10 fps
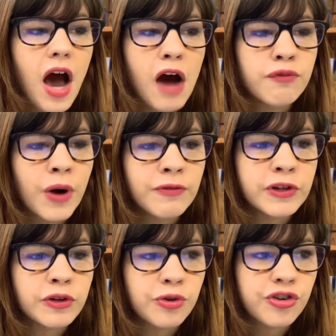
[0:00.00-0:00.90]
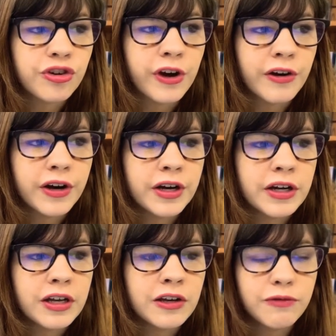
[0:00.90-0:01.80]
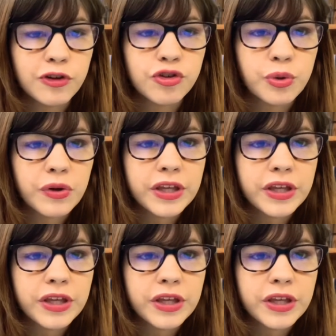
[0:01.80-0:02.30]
a revolutionary individual.